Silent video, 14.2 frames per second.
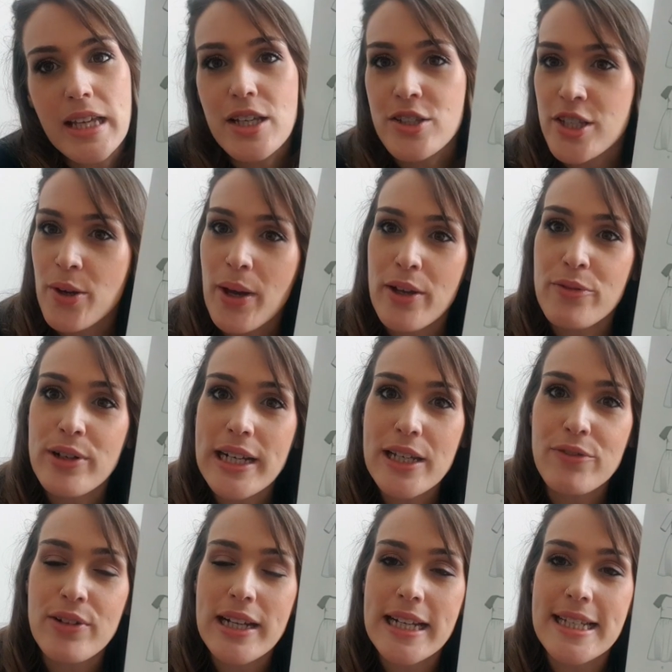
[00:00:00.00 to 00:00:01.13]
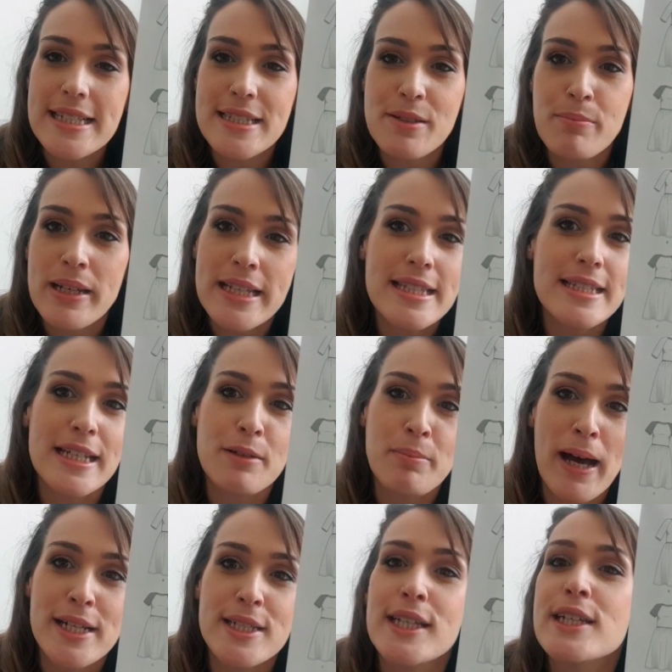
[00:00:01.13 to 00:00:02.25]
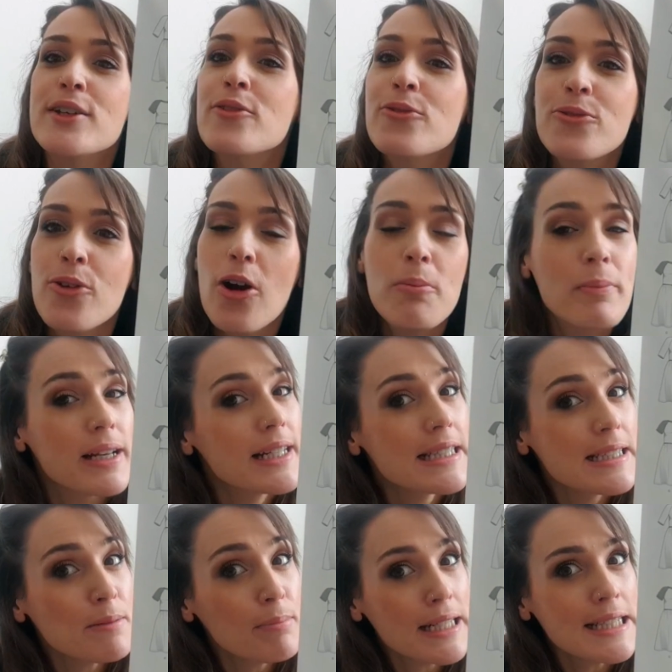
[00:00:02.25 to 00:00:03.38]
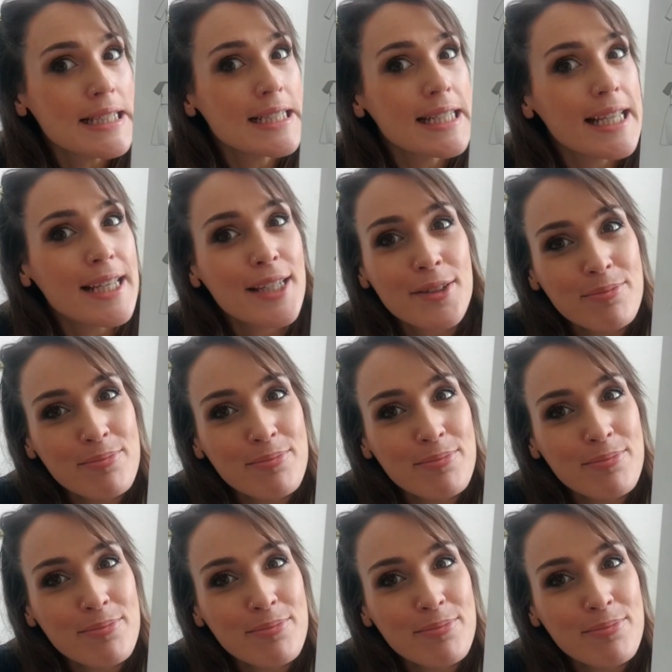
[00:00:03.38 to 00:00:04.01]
So a really, really simplistic pattern from Simplicity.